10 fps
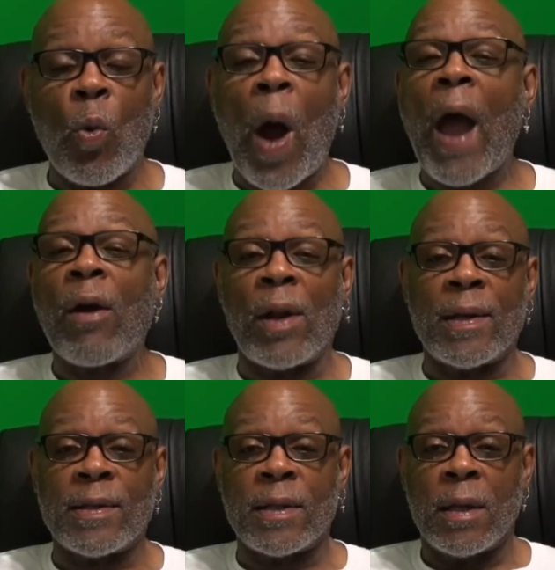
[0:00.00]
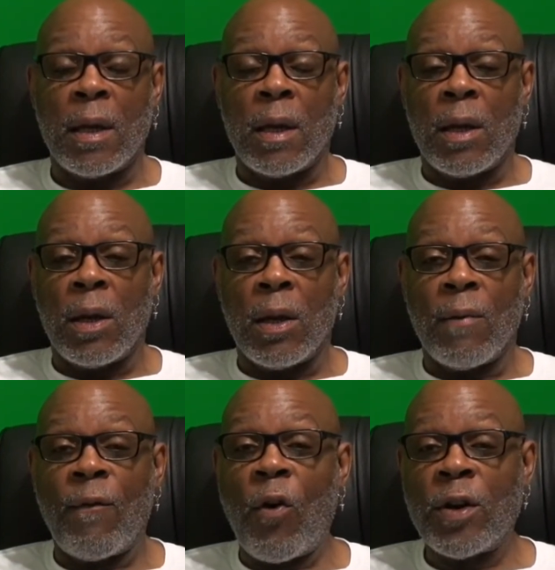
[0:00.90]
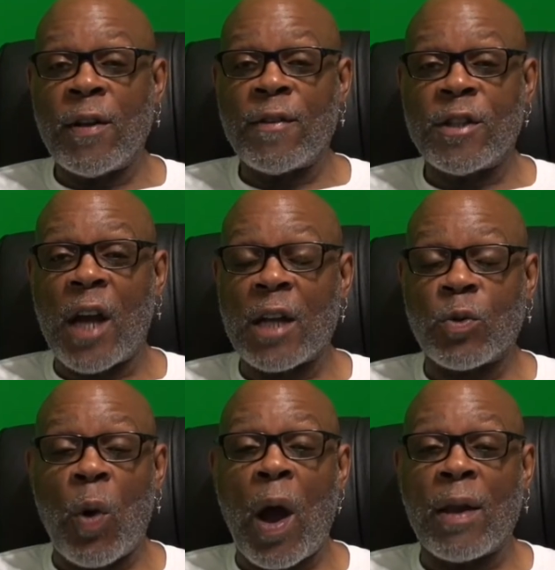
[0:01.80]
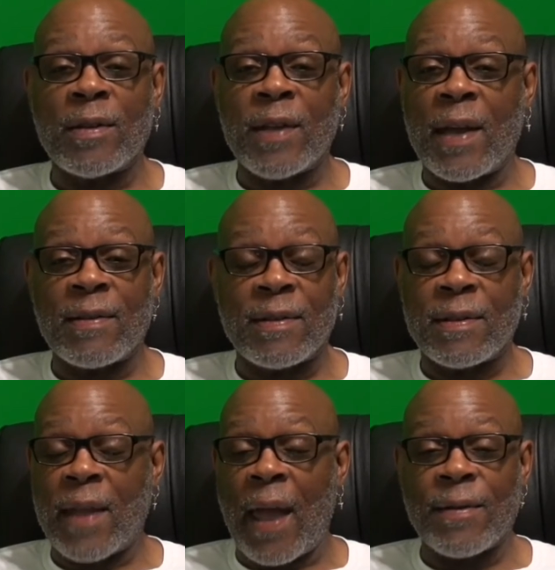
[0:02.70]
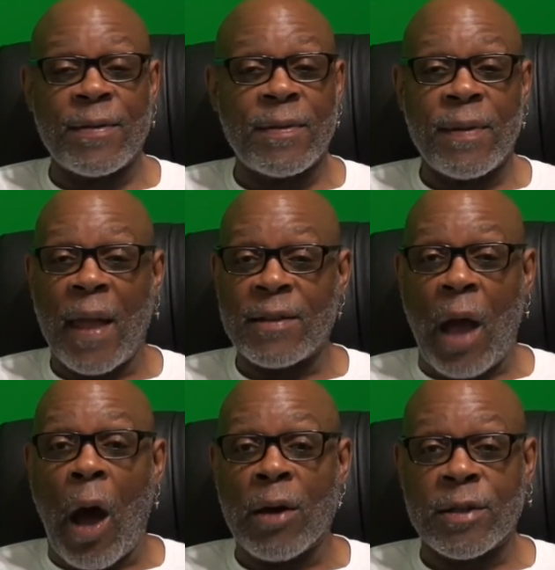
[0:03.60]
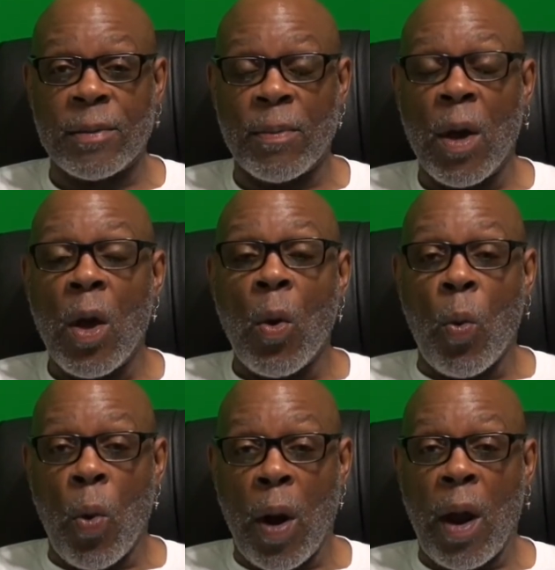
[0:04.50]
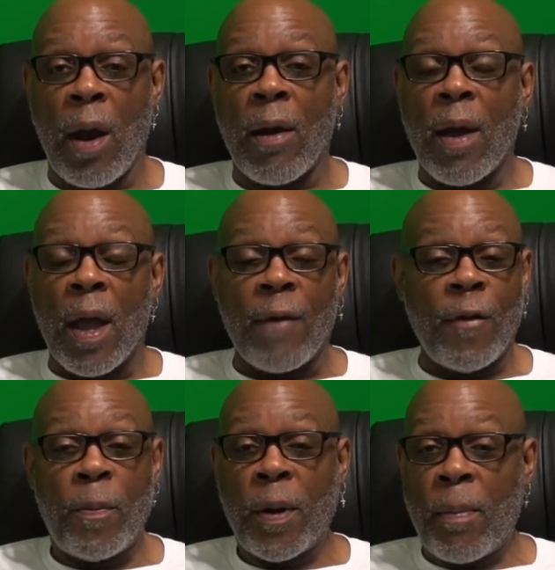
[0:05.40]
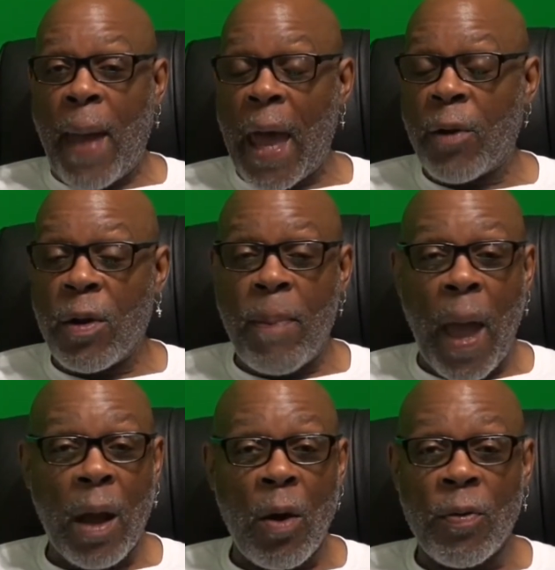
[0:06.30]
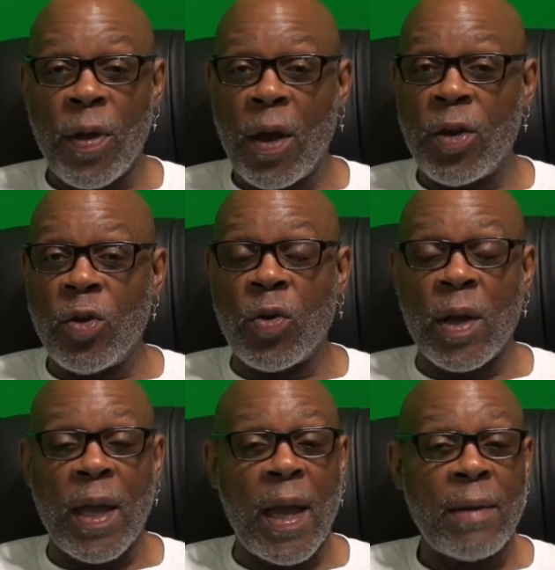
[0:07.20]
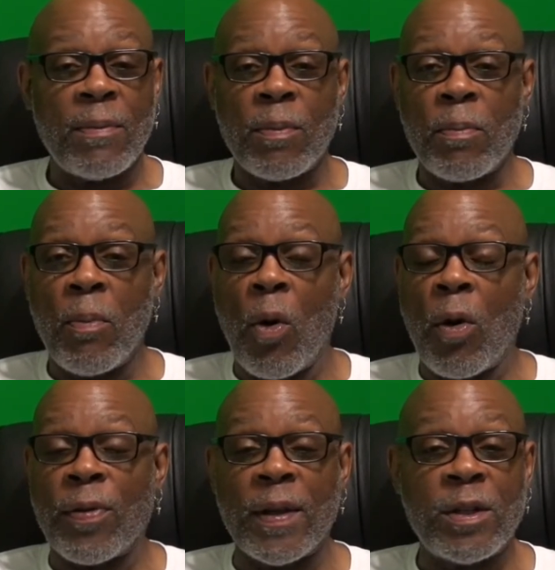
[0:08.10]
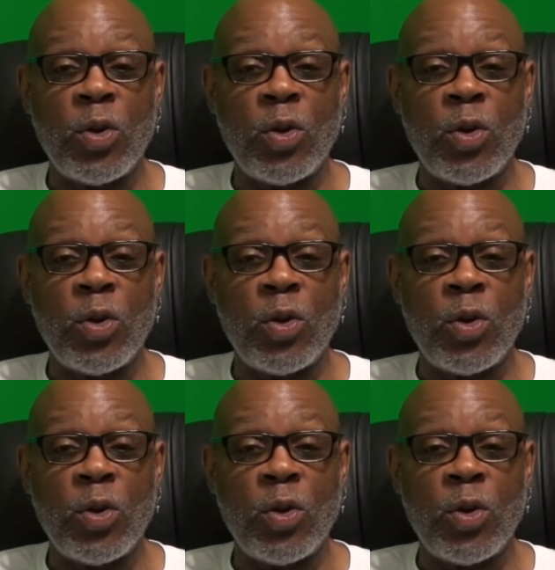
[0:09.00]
wireless. 4 different shots wireless. That's awesome. Where if you put a battery pack on there, you can get more than